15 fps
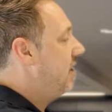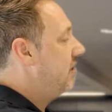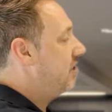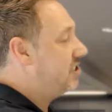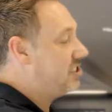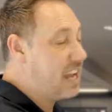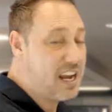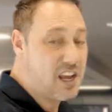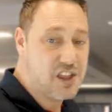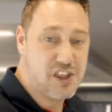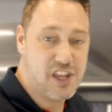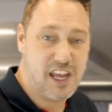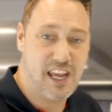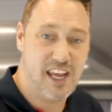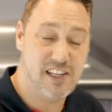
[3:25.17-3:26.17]
The second
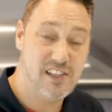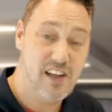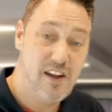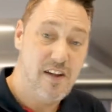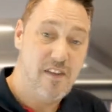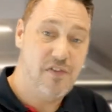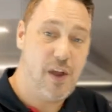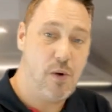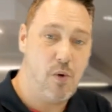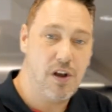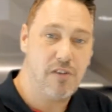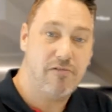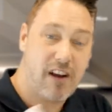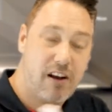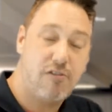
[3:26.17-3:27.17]
thing is they want
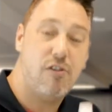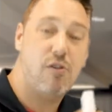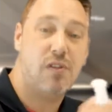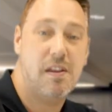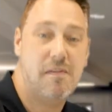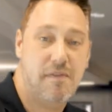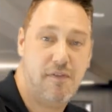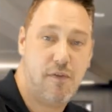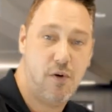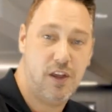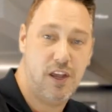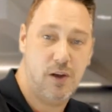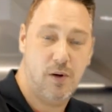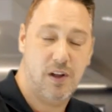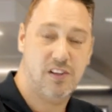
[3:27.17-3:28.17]
to recruit them for you.